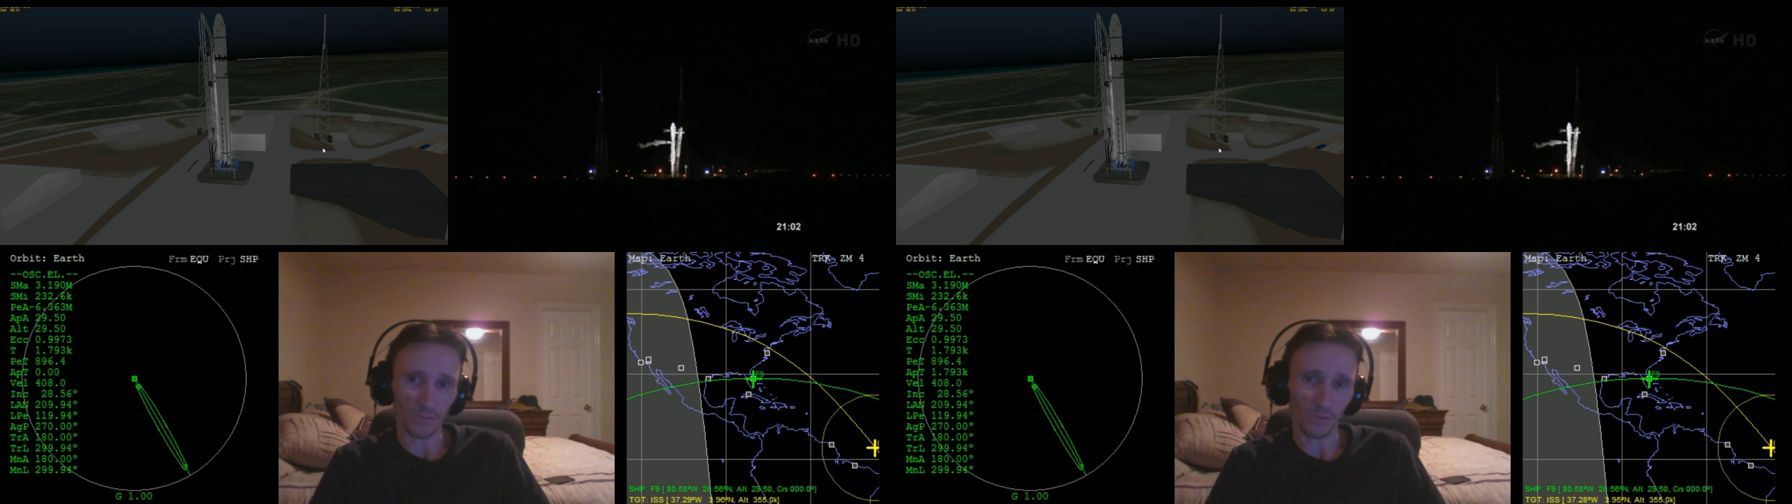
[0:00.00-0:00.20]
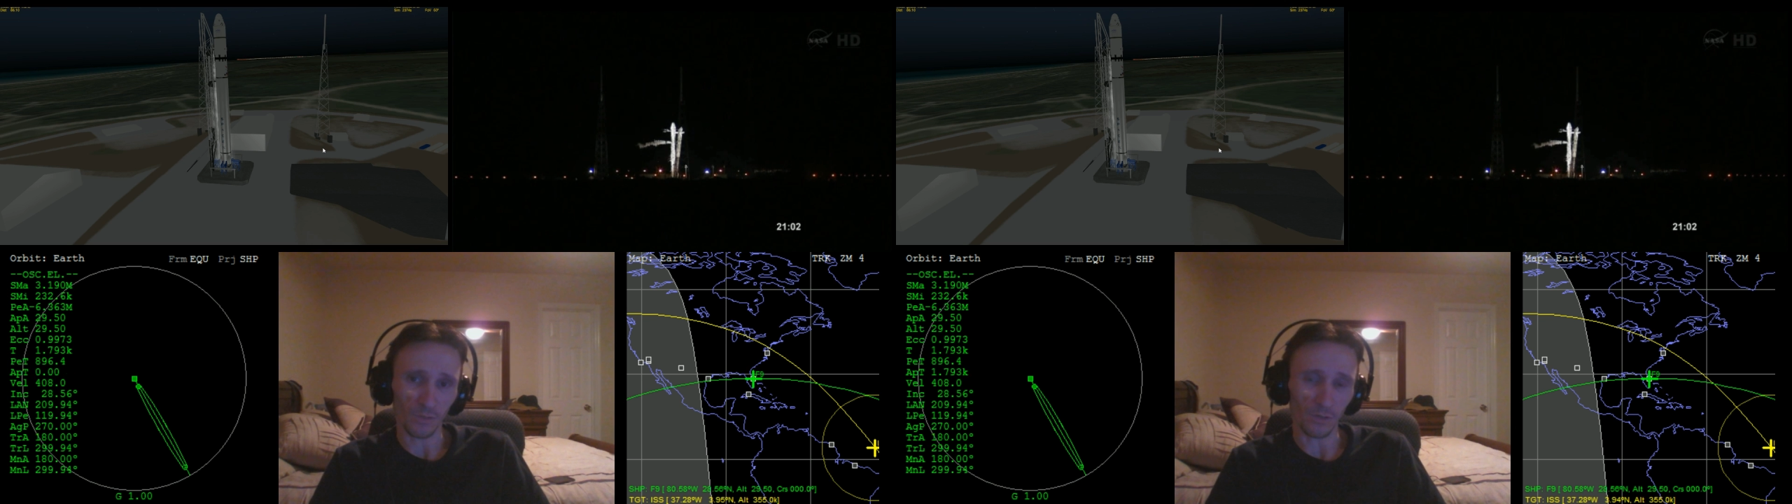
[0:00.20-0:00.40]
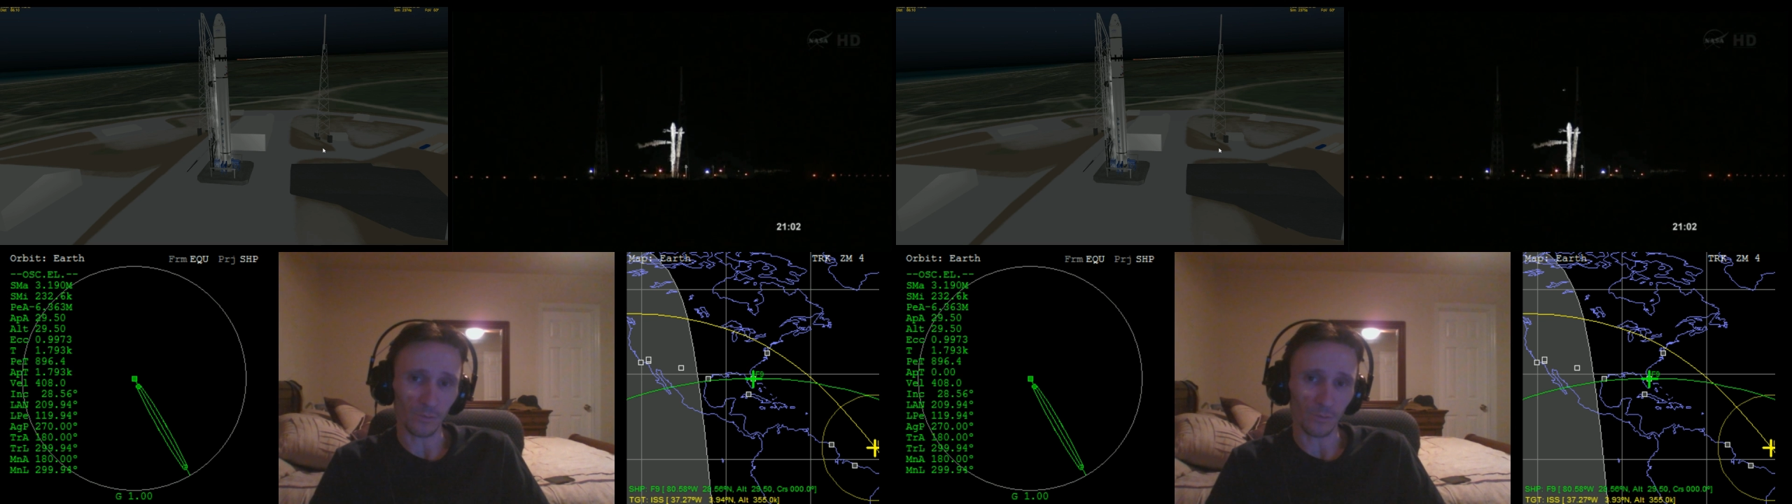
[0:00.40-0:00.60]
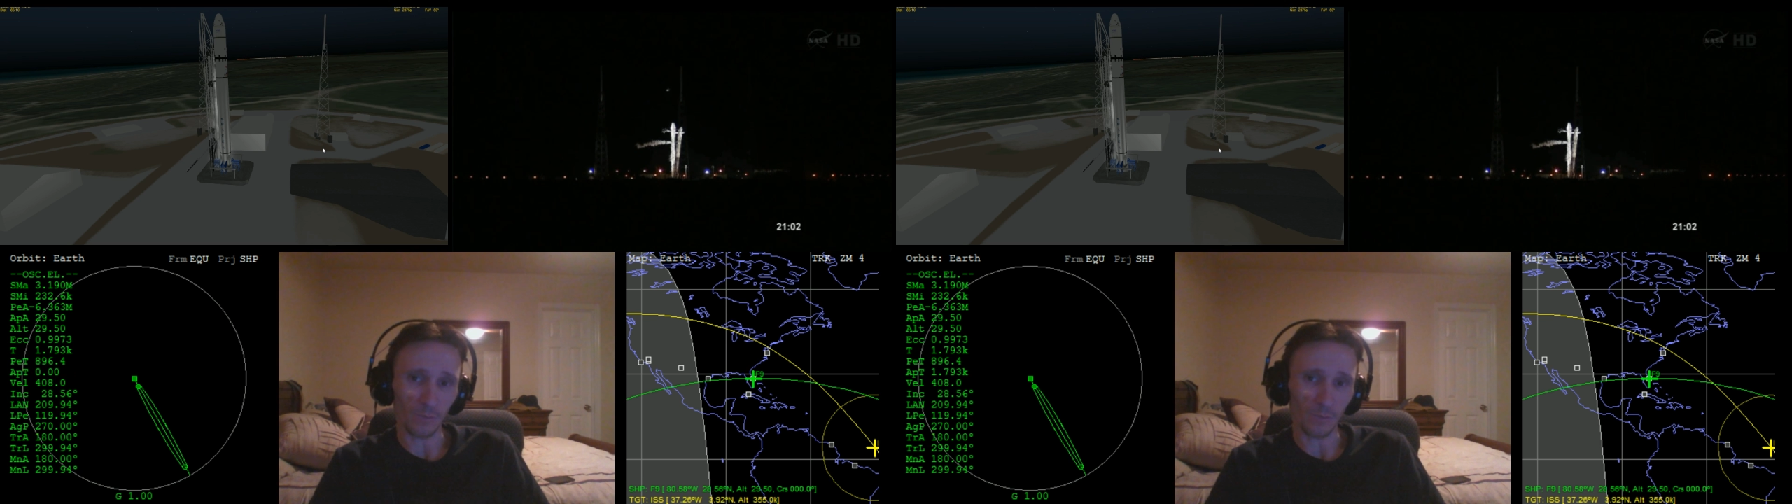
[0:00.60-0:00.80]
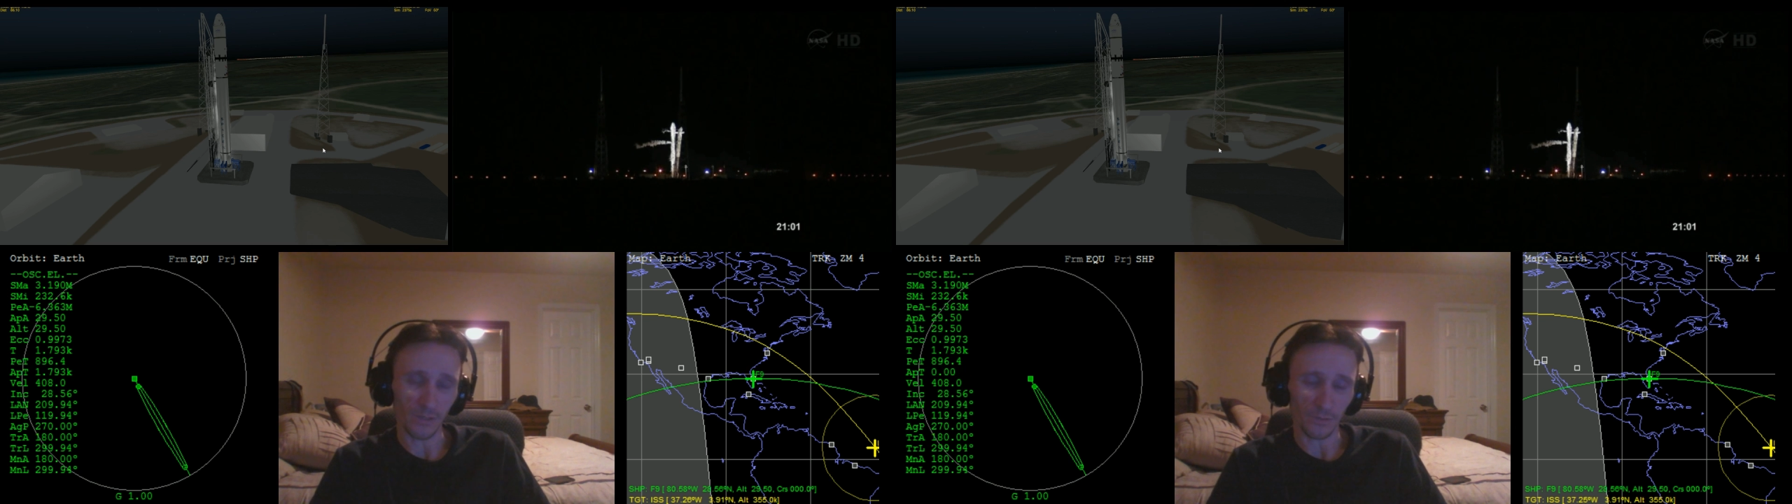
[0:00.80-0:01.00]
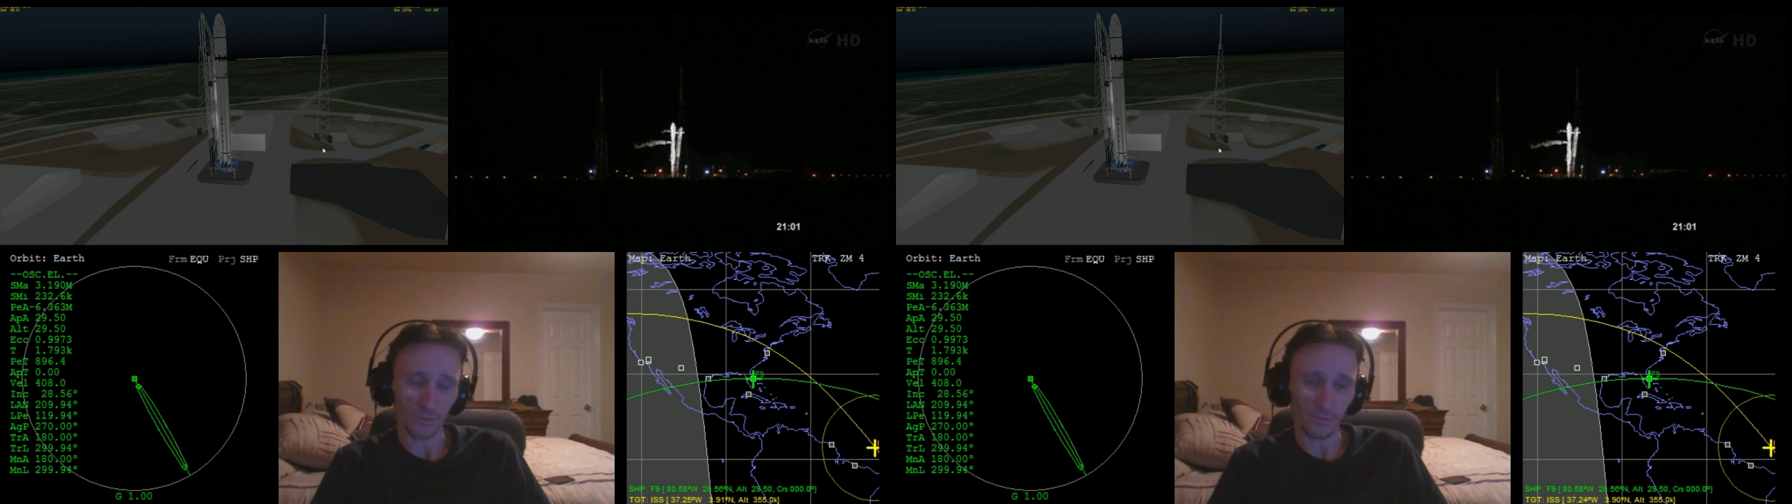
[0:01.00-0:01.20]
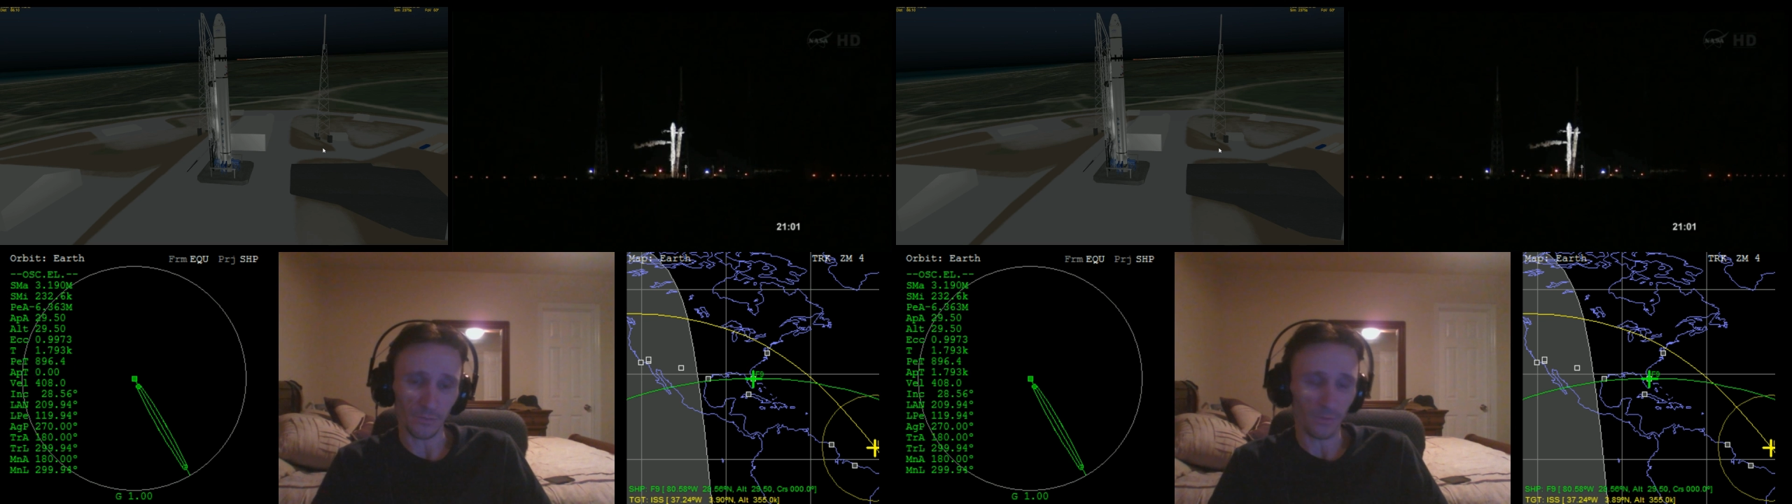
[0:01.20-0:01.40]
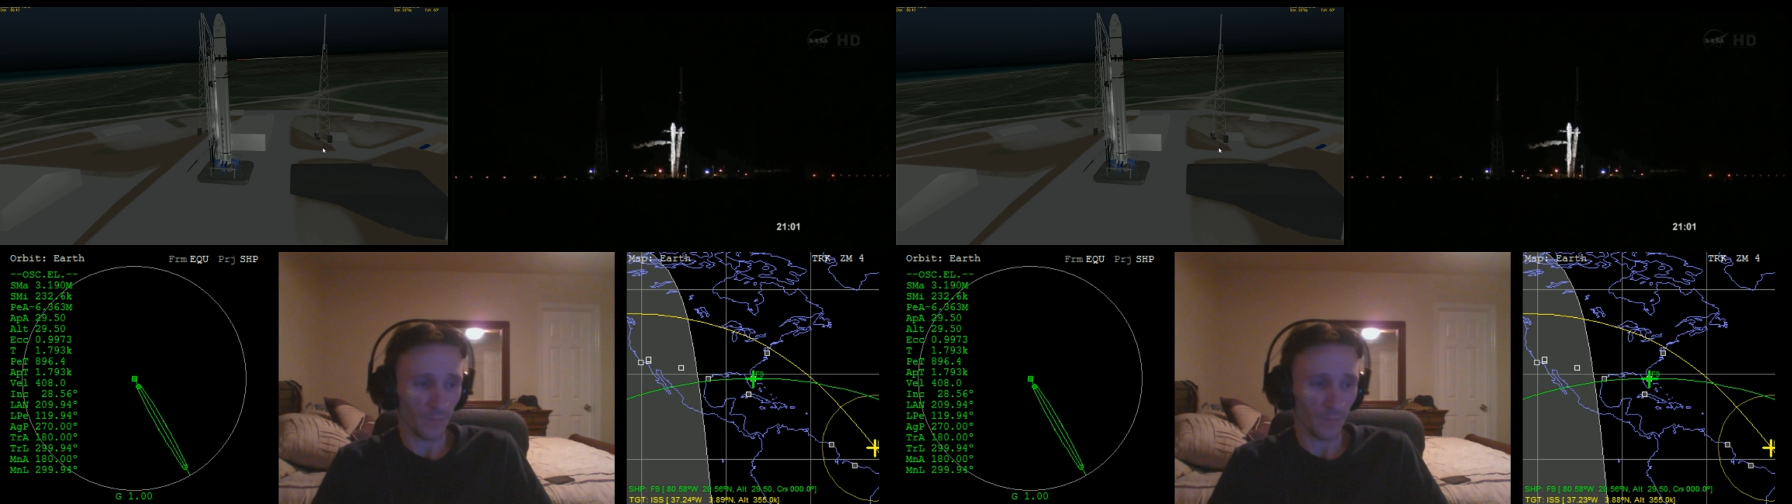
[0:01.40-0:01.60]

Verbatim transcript: cargo back to Earth.